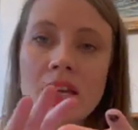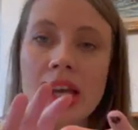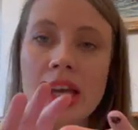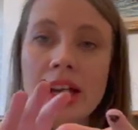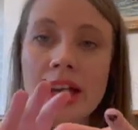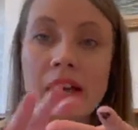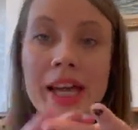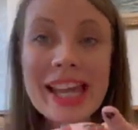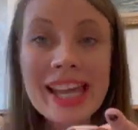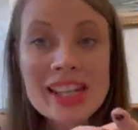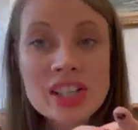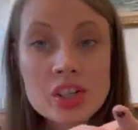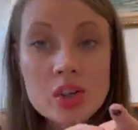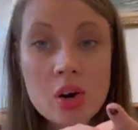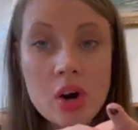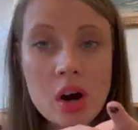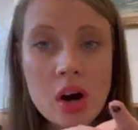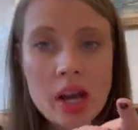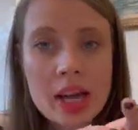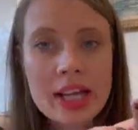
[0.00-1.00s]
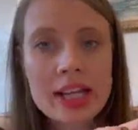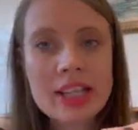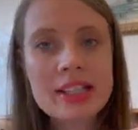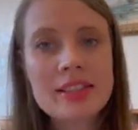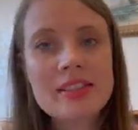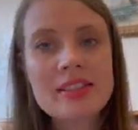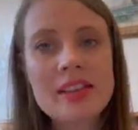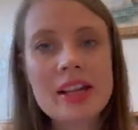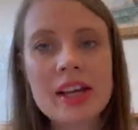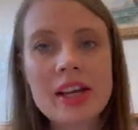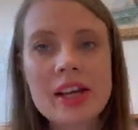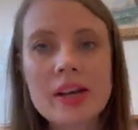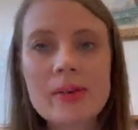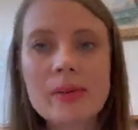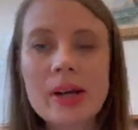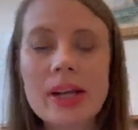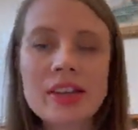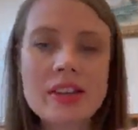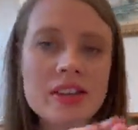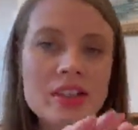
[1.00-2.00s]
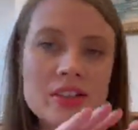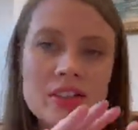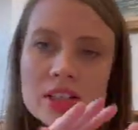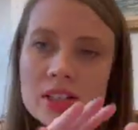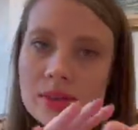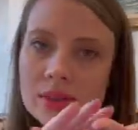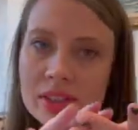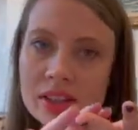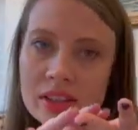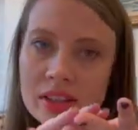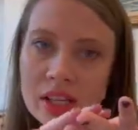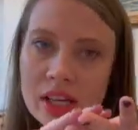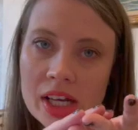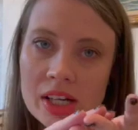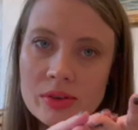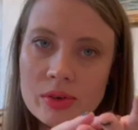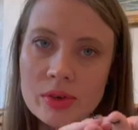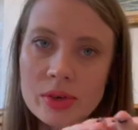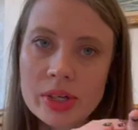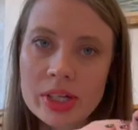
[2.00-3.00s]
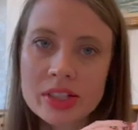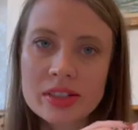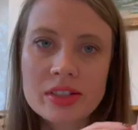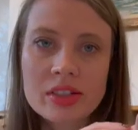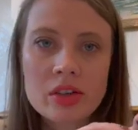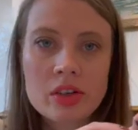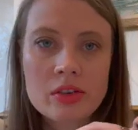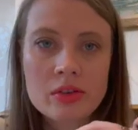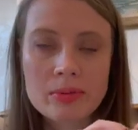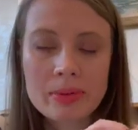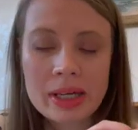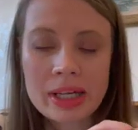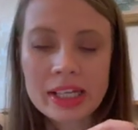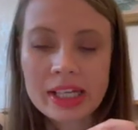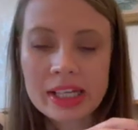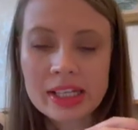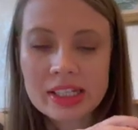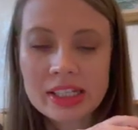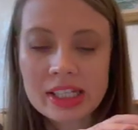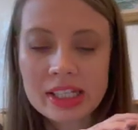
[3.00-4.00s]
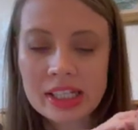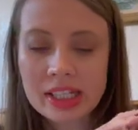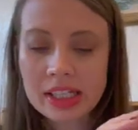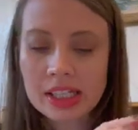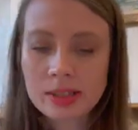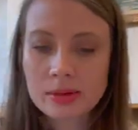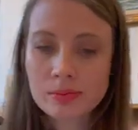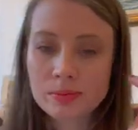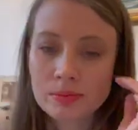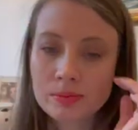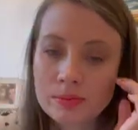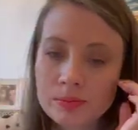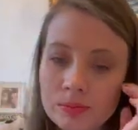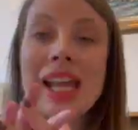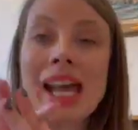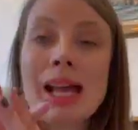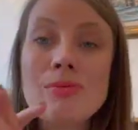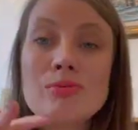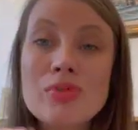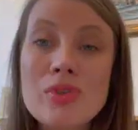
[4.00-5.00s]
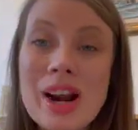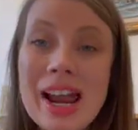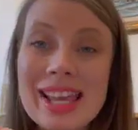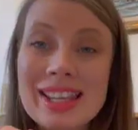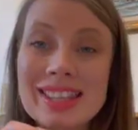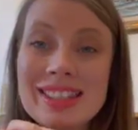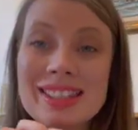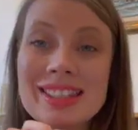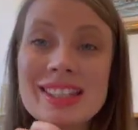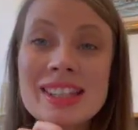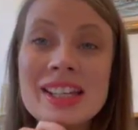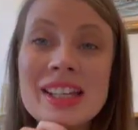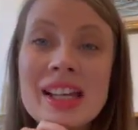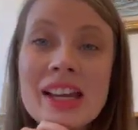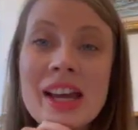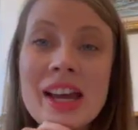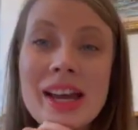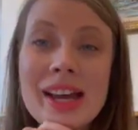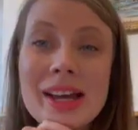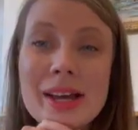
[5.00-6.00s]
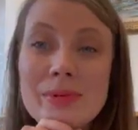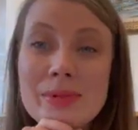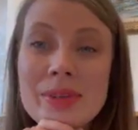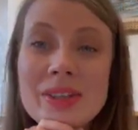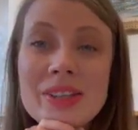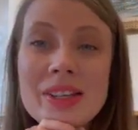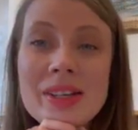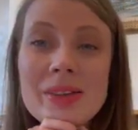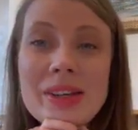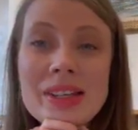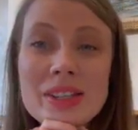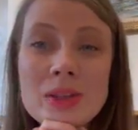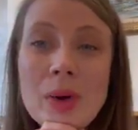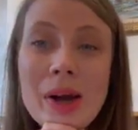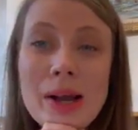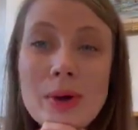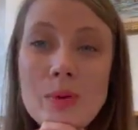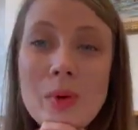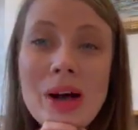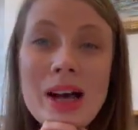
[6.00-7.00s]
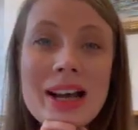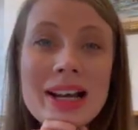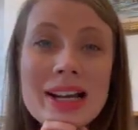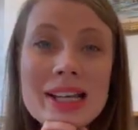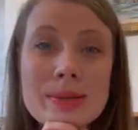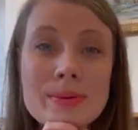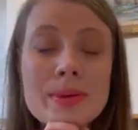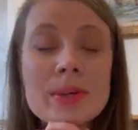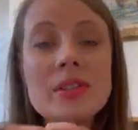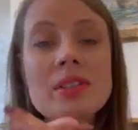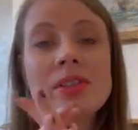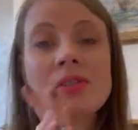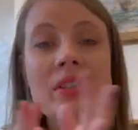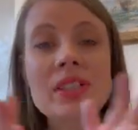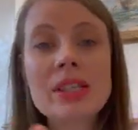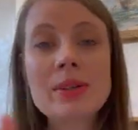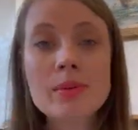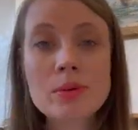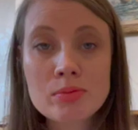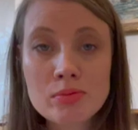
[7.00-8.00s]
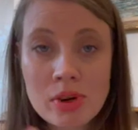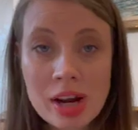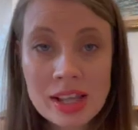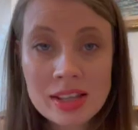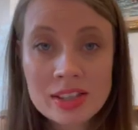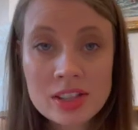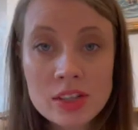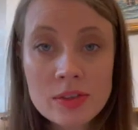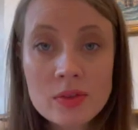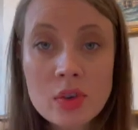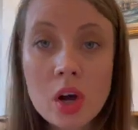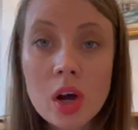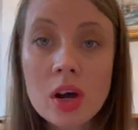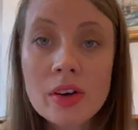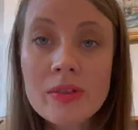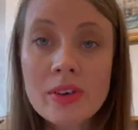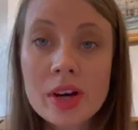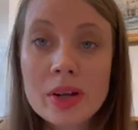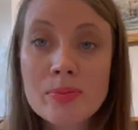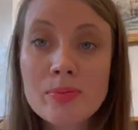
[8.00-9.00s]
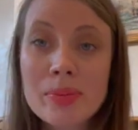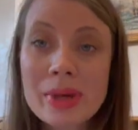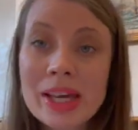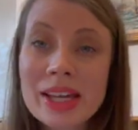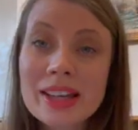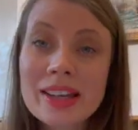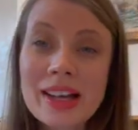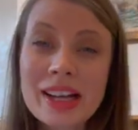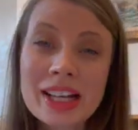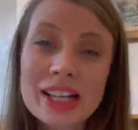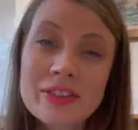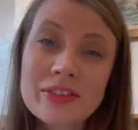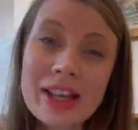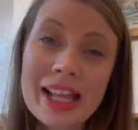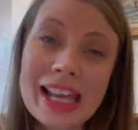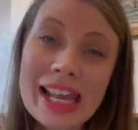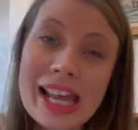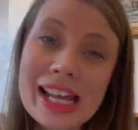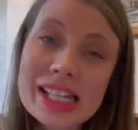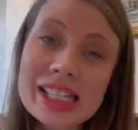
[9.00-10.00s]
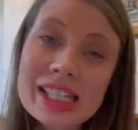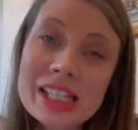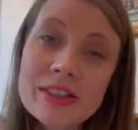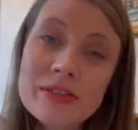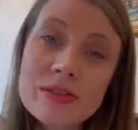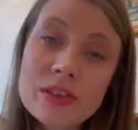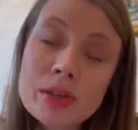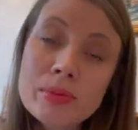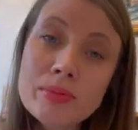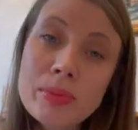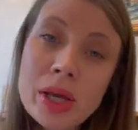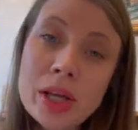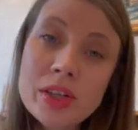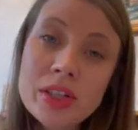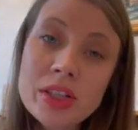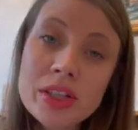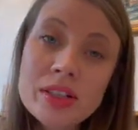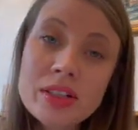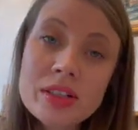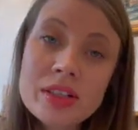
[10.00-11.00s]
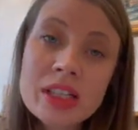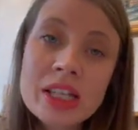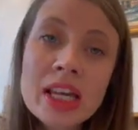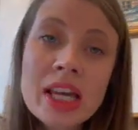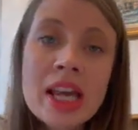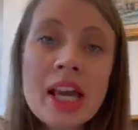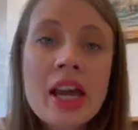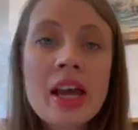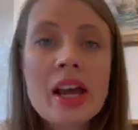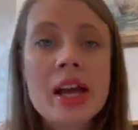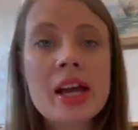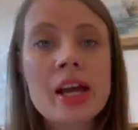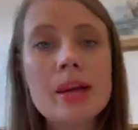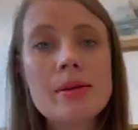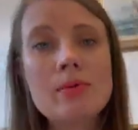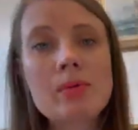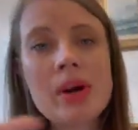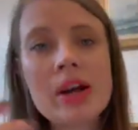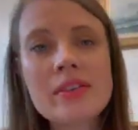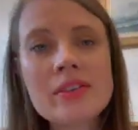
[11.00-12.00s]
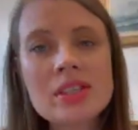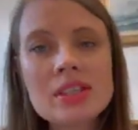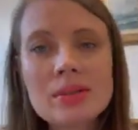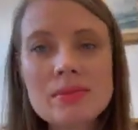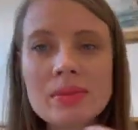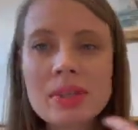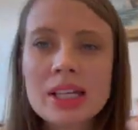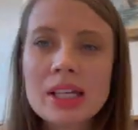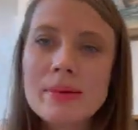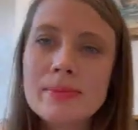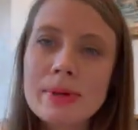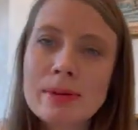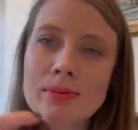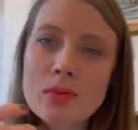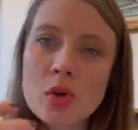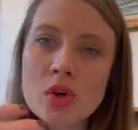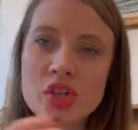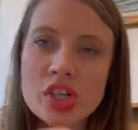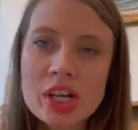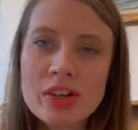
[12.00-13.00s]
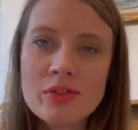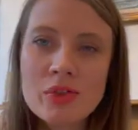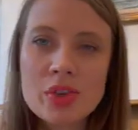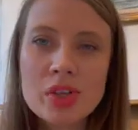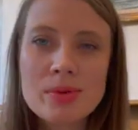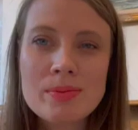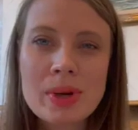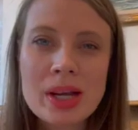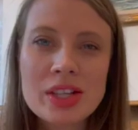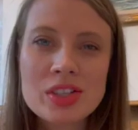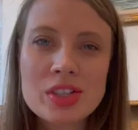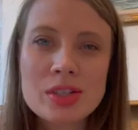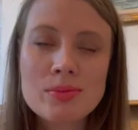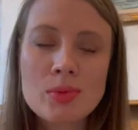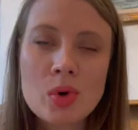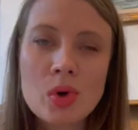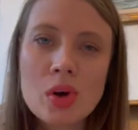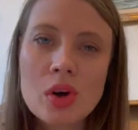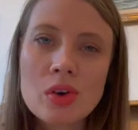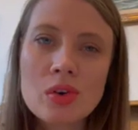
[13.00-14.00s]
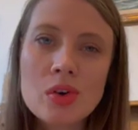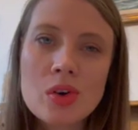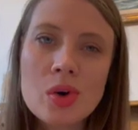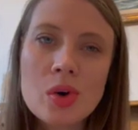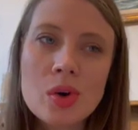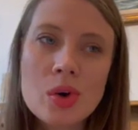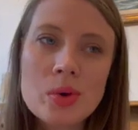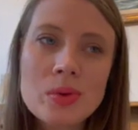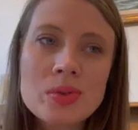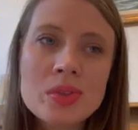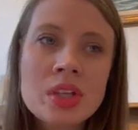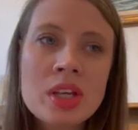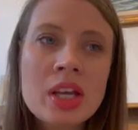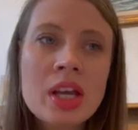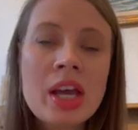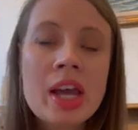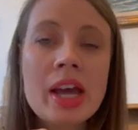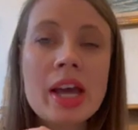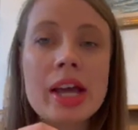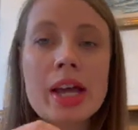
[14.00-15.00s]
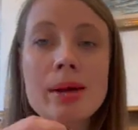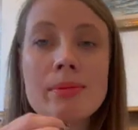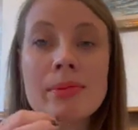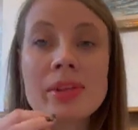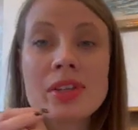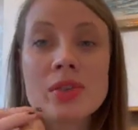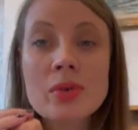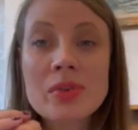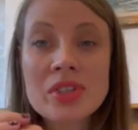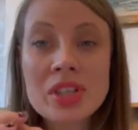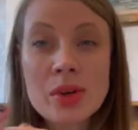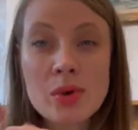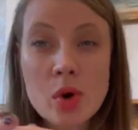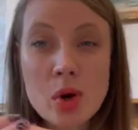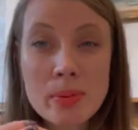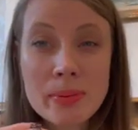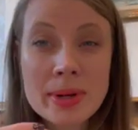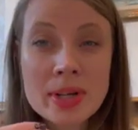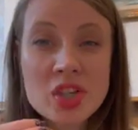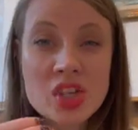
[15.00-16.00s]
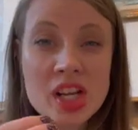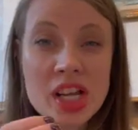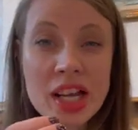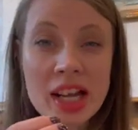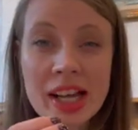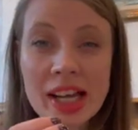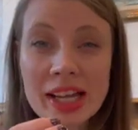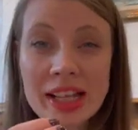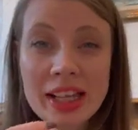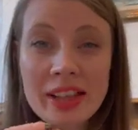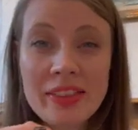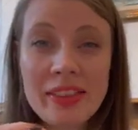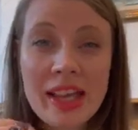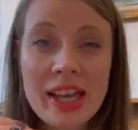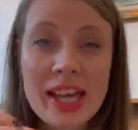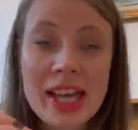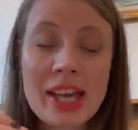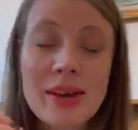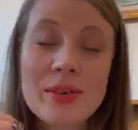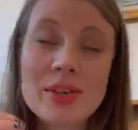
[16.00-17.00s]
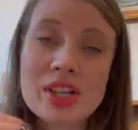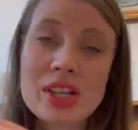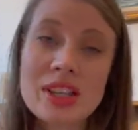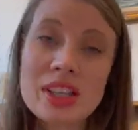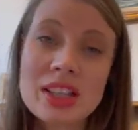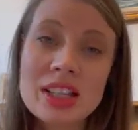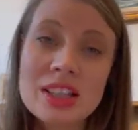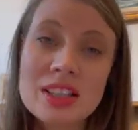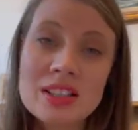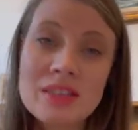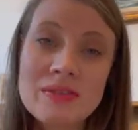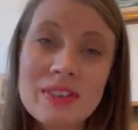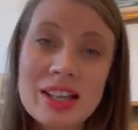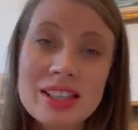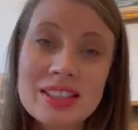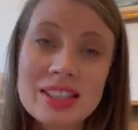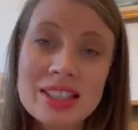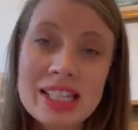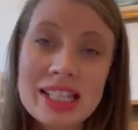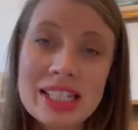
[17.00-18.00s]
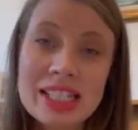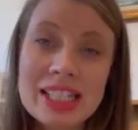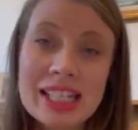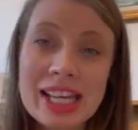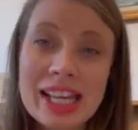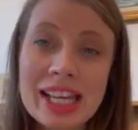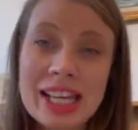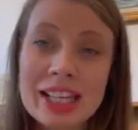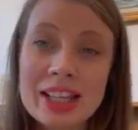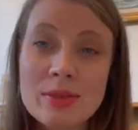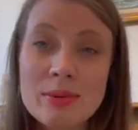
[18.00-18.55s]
uh, endocrine, so anything to do with the thyroid, it's not covered by ENT, and breast. Um, so it's quite wide because obviously with breast you've got a very big kind of elective component, um, whereas something a bit more general you might do more on calls. Um, there's also upper GI in there, which I think is fascinating. You